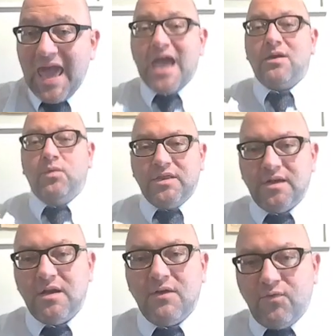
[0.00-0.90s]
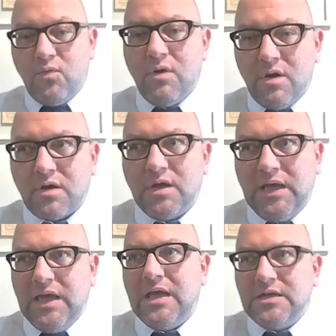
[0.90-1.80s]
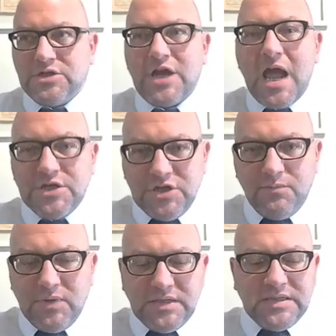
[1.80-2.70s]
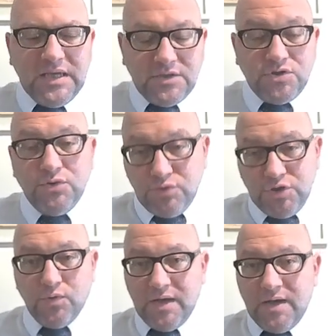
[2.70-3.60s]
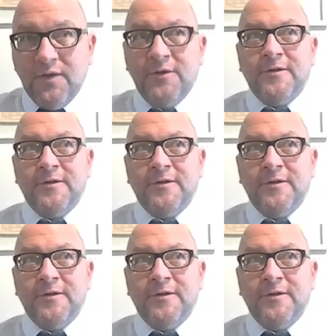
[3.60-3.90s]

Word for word: can, with enough work, get ChatGPT to do it.